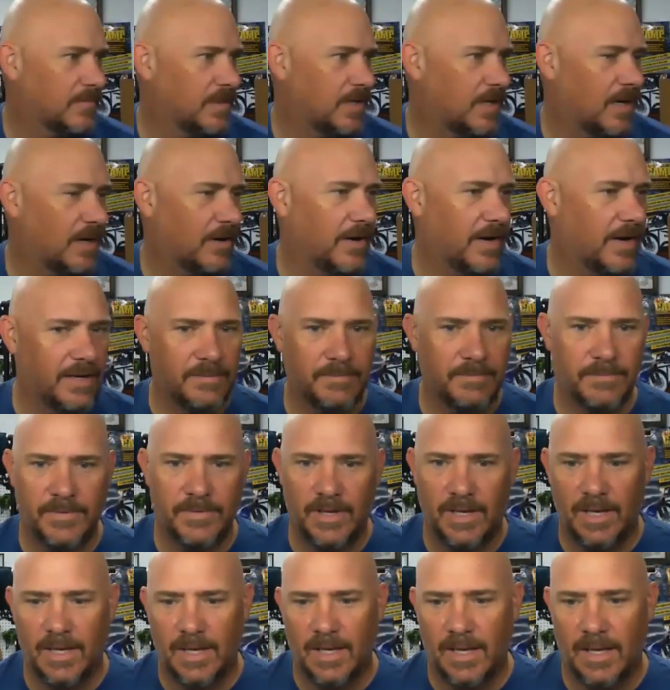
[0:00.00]
All right.
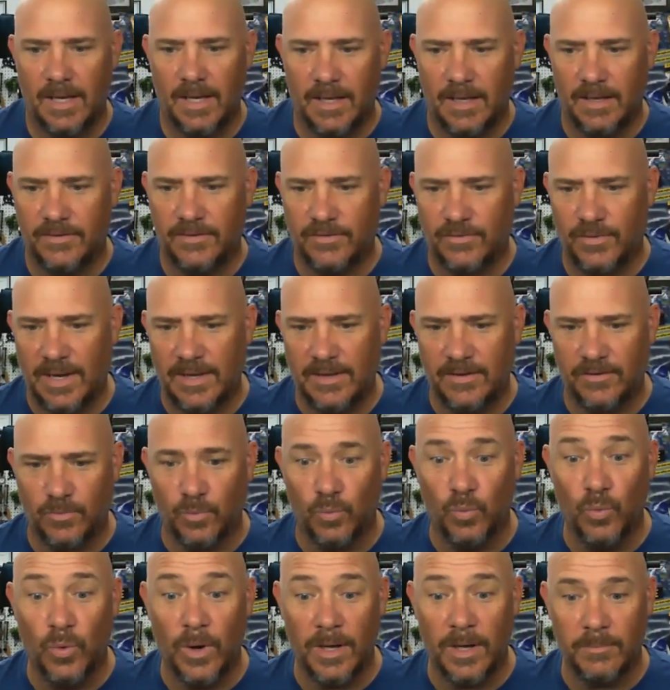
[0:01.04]
Let's try this
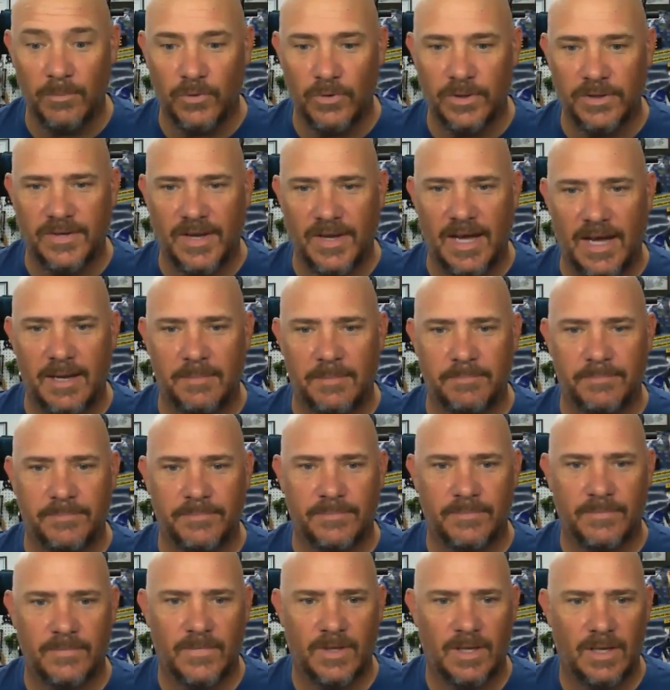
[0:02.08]
one more time.
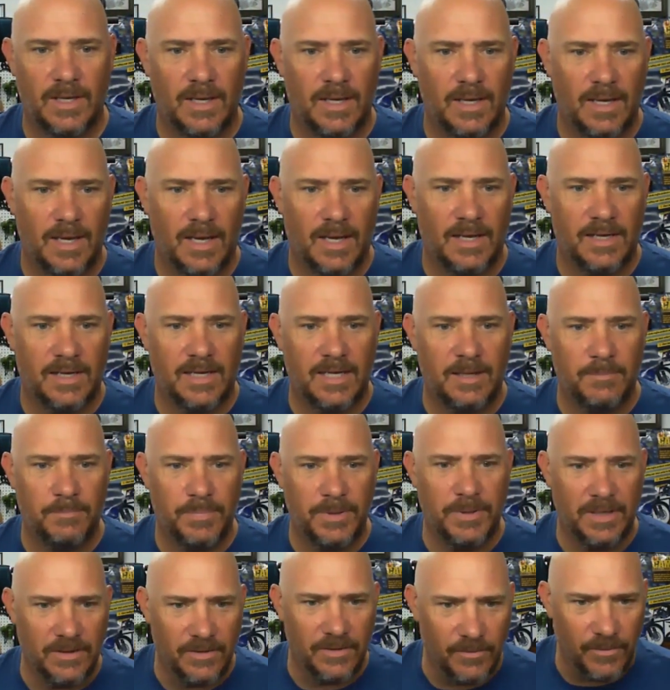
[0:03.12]
I keep
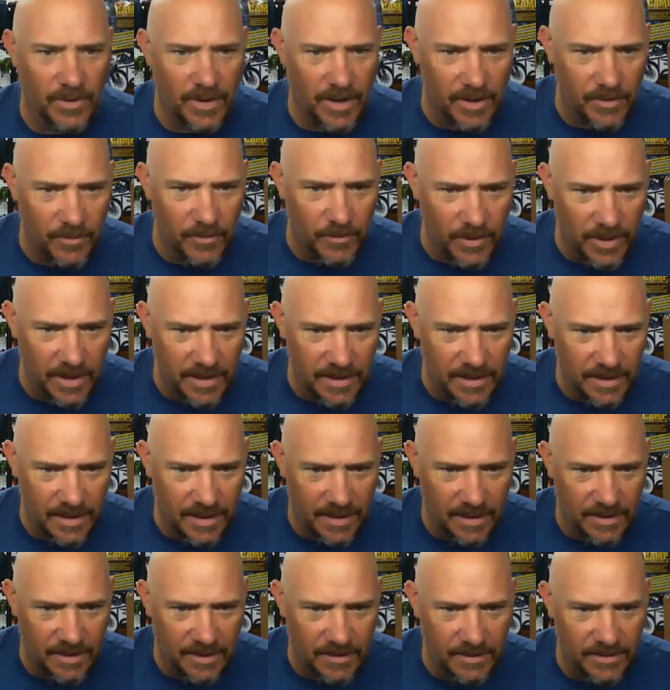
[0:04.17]
picking the wrong one.
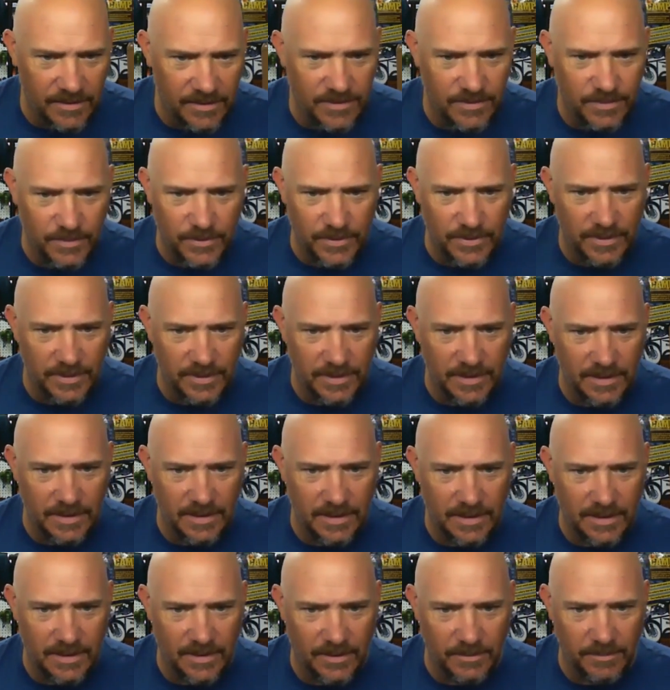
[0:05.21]
I could have sworn.
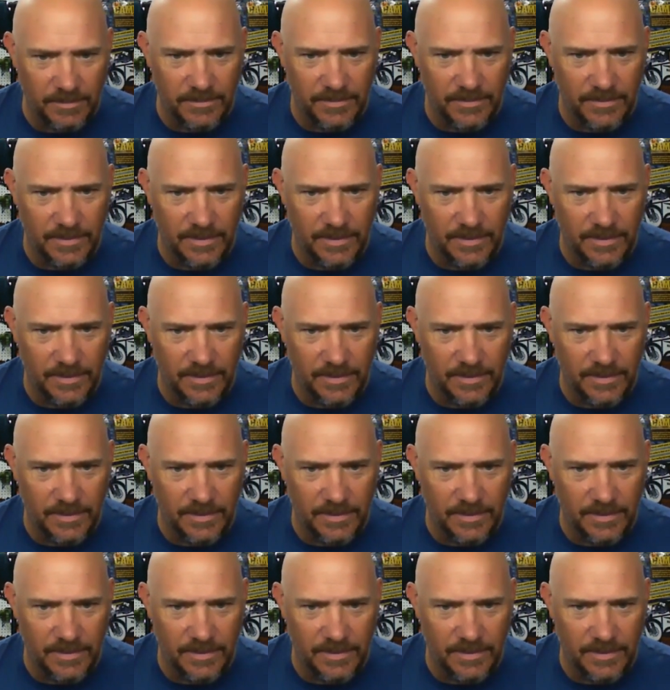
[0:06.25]
Nope.